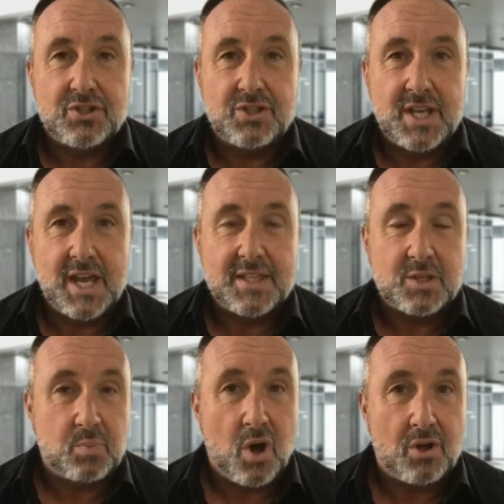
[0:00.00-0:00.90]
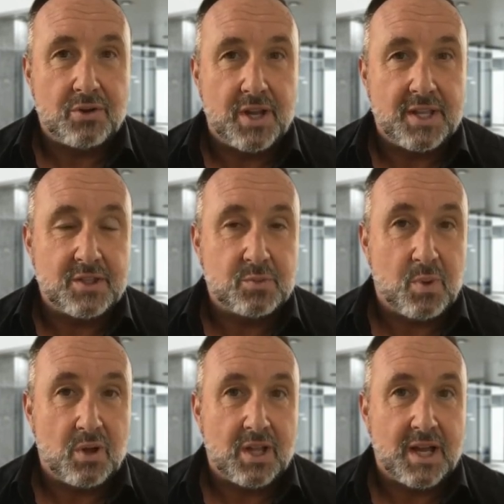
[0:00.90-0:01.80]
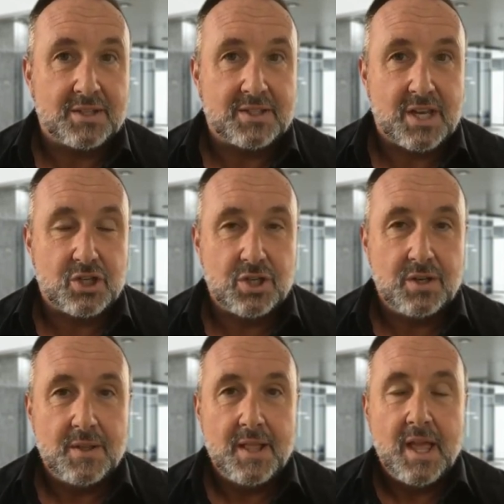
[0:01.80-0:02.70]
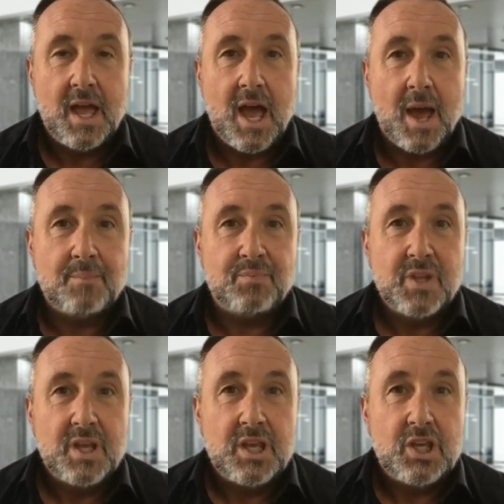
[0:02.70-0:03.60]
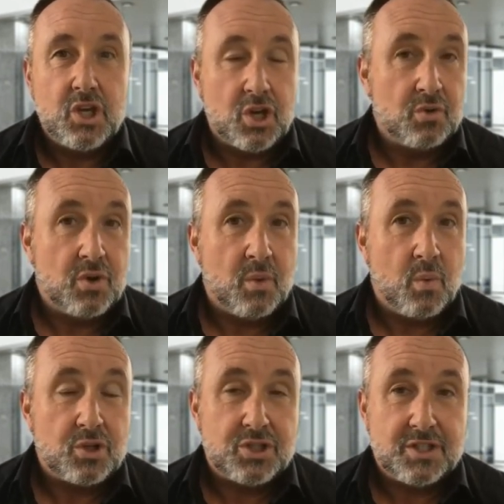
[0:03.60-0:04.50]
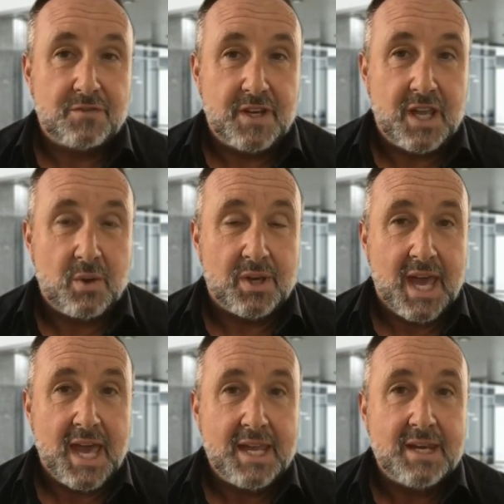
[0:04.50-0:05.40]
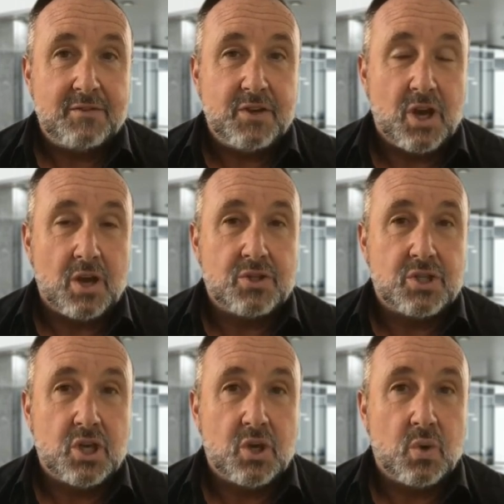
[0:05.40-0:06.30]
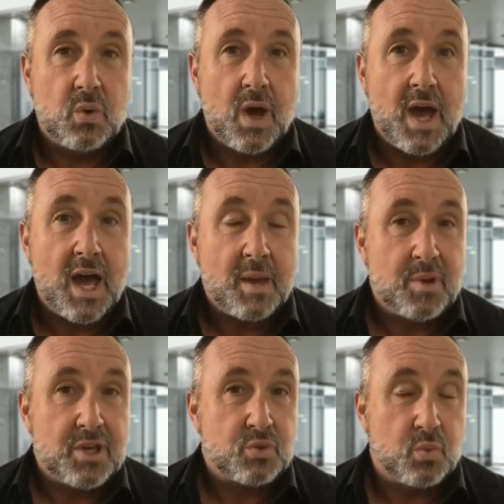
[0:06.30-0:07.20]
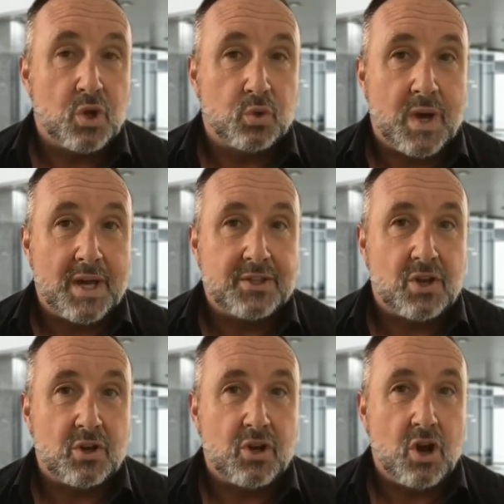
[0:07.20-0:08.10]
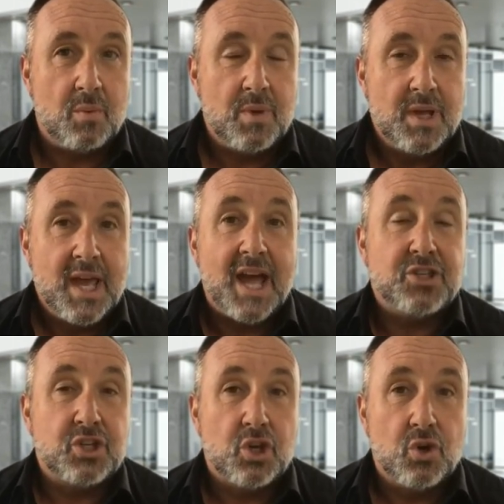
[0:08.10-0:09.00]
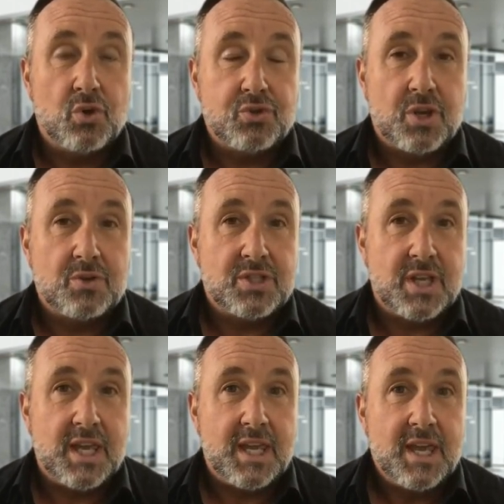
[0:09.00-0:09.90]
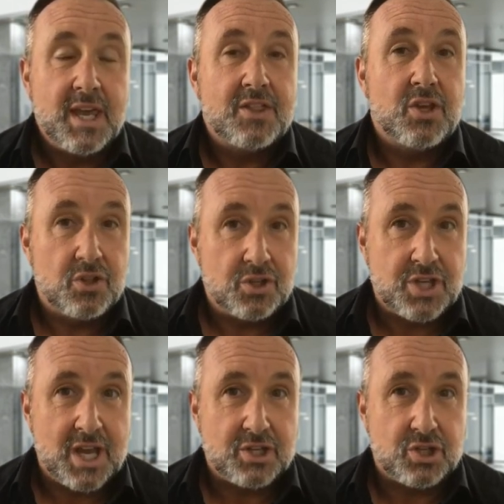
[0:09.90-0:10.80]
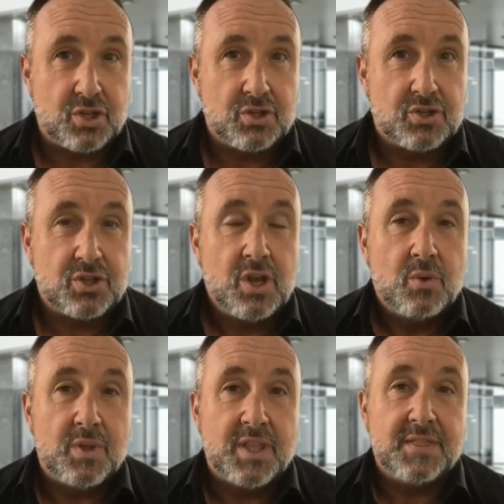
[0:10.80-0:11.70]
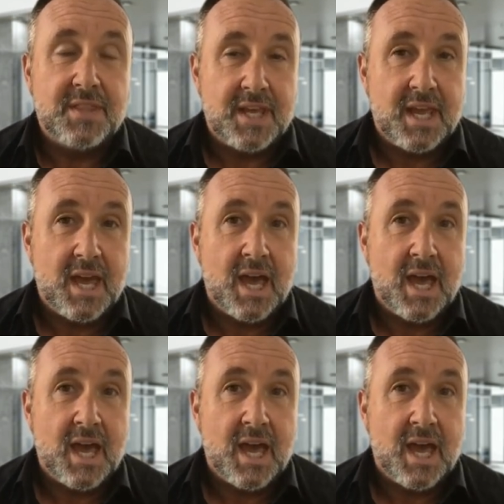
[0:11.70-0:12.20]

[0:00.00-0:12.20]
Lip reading: today, this Partner in the Spotlight session. You can watch this video again if you go to ibisworldwide.com, and you can also see the other sessions within the